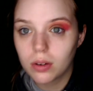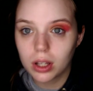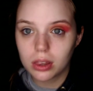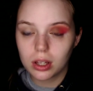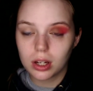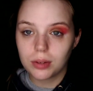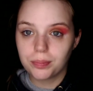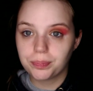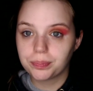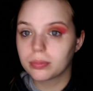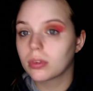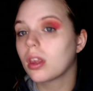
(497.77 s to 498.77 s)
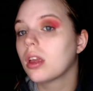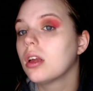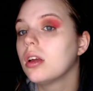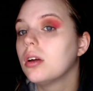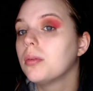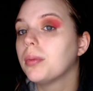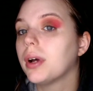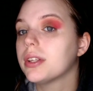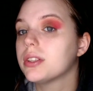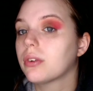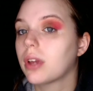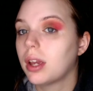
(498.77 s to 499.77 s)
right there, but
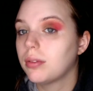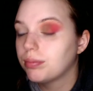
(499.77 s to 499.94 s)
that's okay.